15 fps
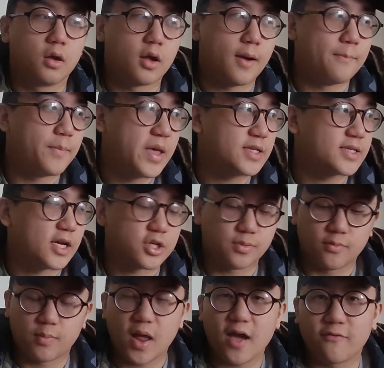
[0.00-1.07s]
I'm busy, I should be
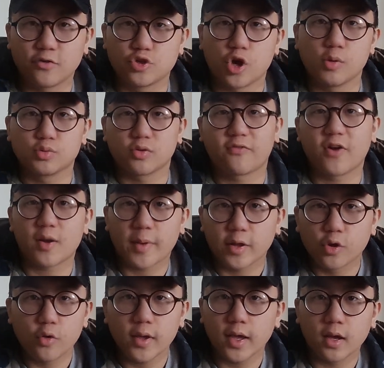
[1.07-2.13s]
applying for jobs, what the fuck am I
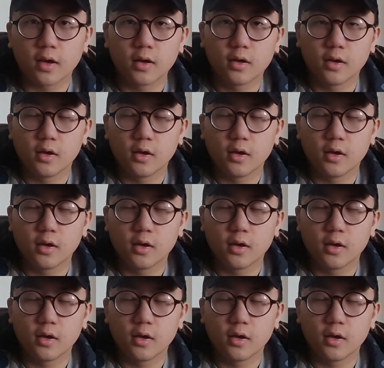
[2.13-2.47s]
doing?